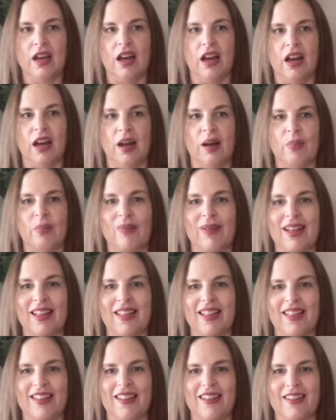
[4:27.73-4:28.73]
um,
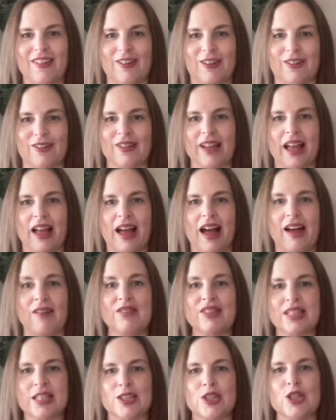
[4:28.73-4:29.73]
or have
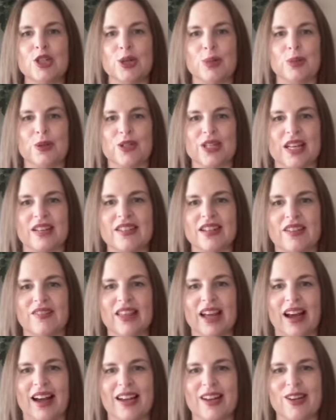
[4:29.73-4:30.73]
62% of
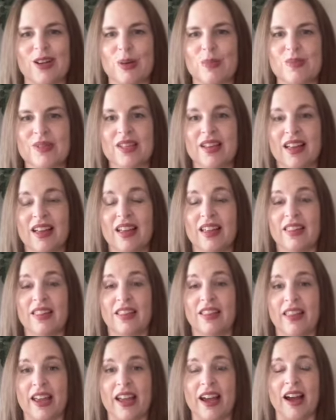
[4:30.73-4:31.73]
the items
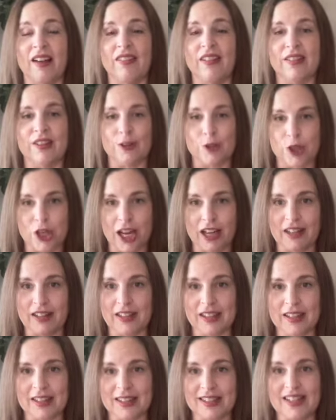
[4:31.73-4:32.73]
that they have on their
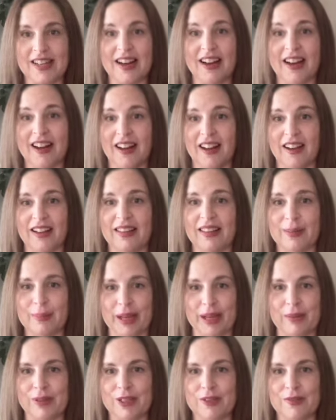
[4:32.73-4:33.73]
checklist on the
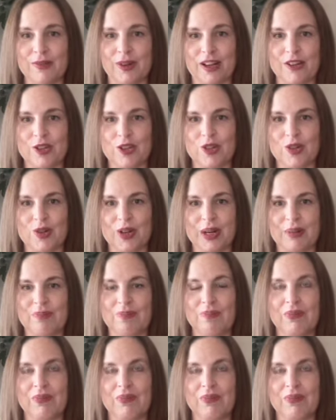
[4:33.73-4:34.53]
baby registry.